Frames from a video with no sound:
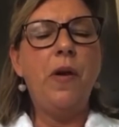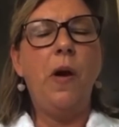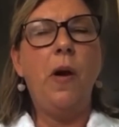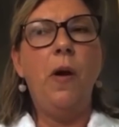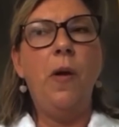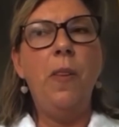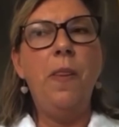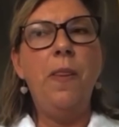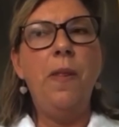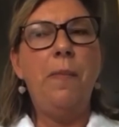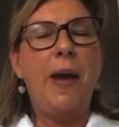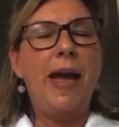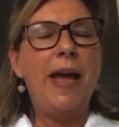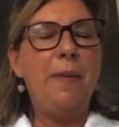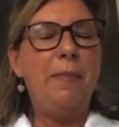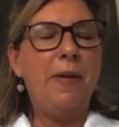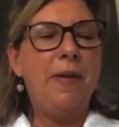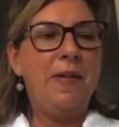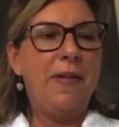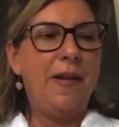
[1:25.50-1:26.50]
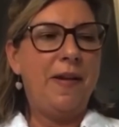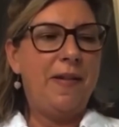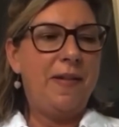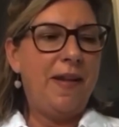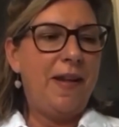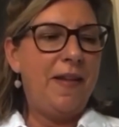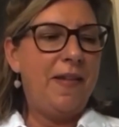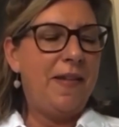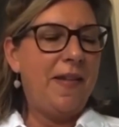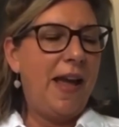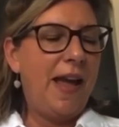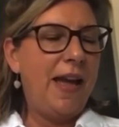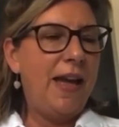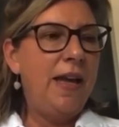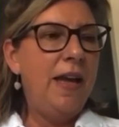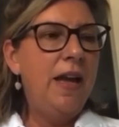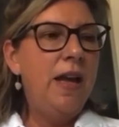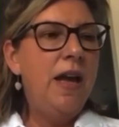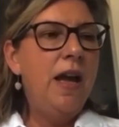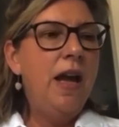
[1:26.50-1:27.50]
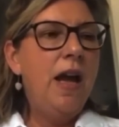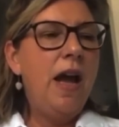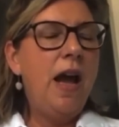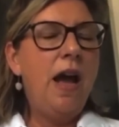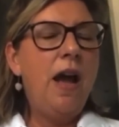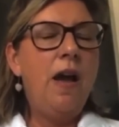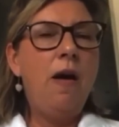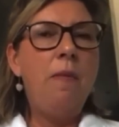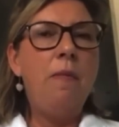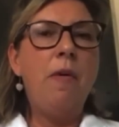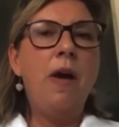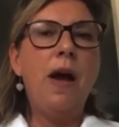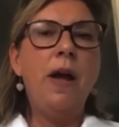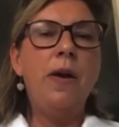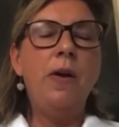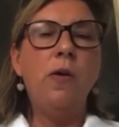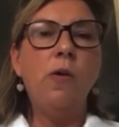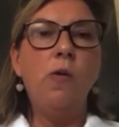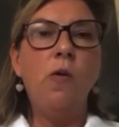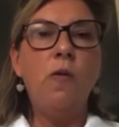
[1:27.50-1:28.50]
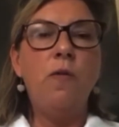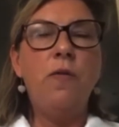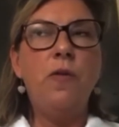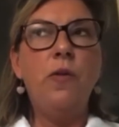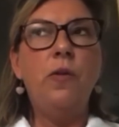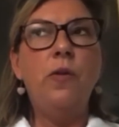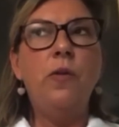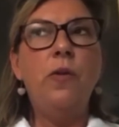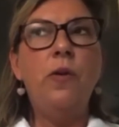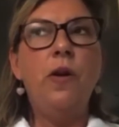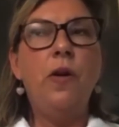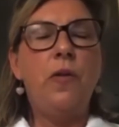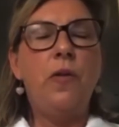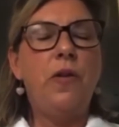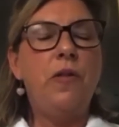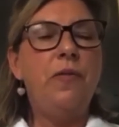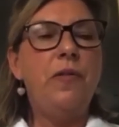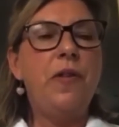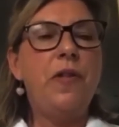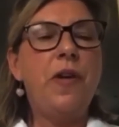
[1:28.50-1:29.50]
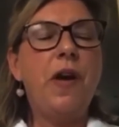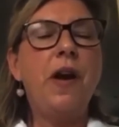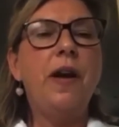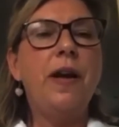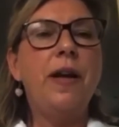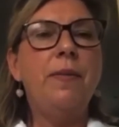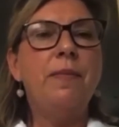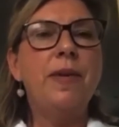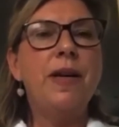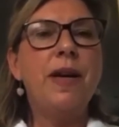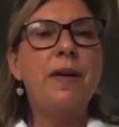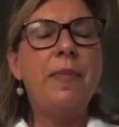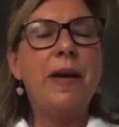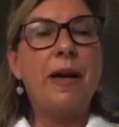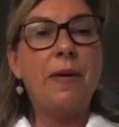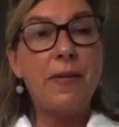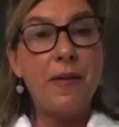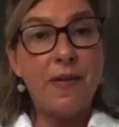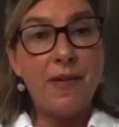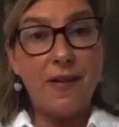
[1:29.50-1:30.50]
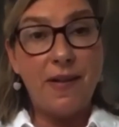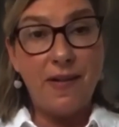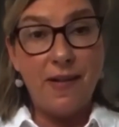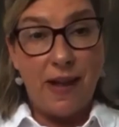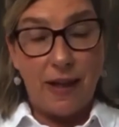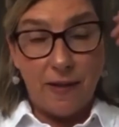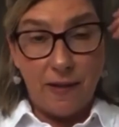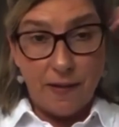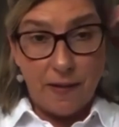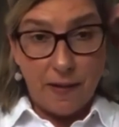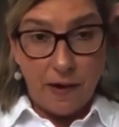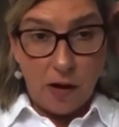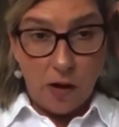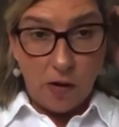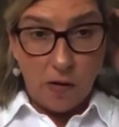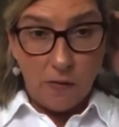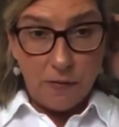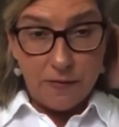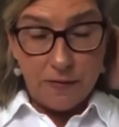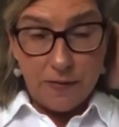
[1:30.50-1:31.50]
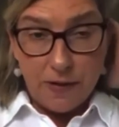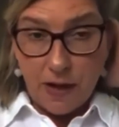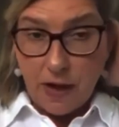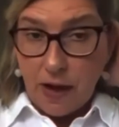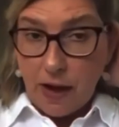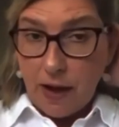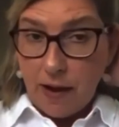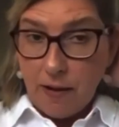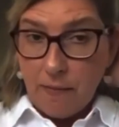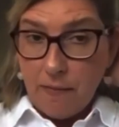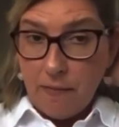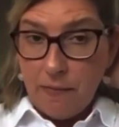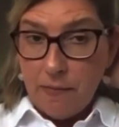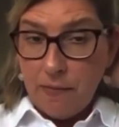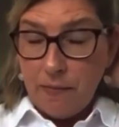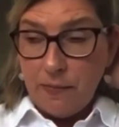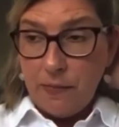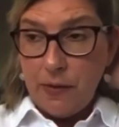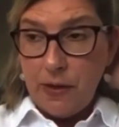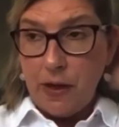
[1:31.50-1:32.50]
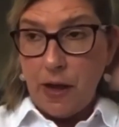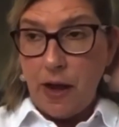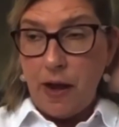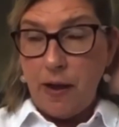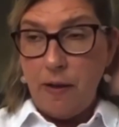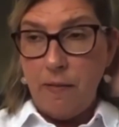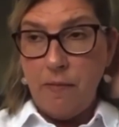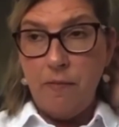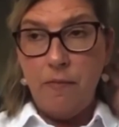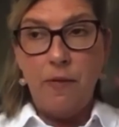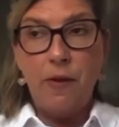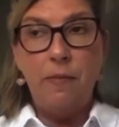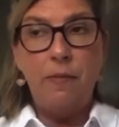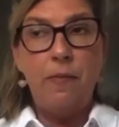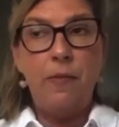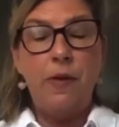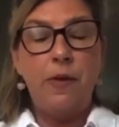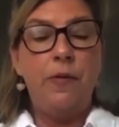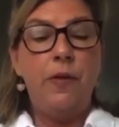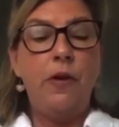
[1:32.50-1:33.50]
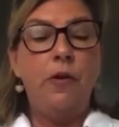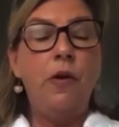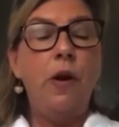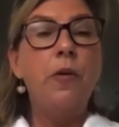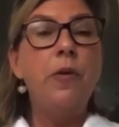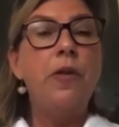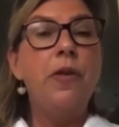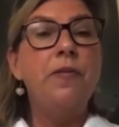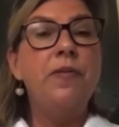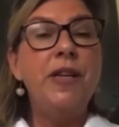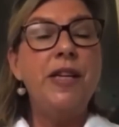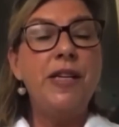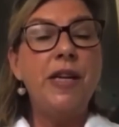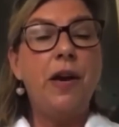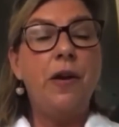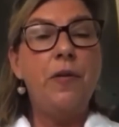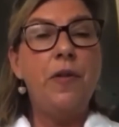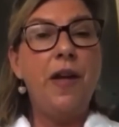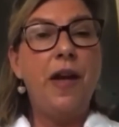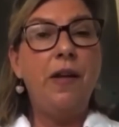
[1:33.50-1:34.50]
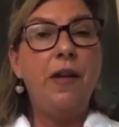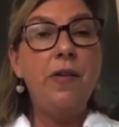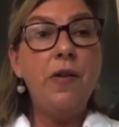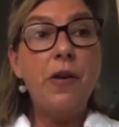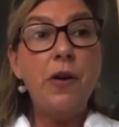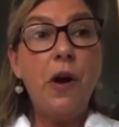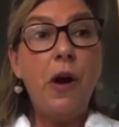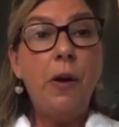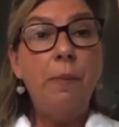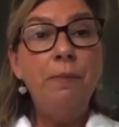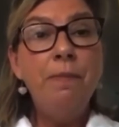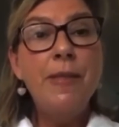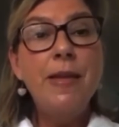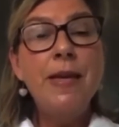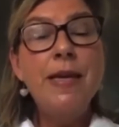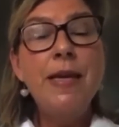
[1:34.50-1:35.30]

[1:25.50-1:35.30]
on the papers, as they say, an awful lot of the time about the success of the growth of needahotel.com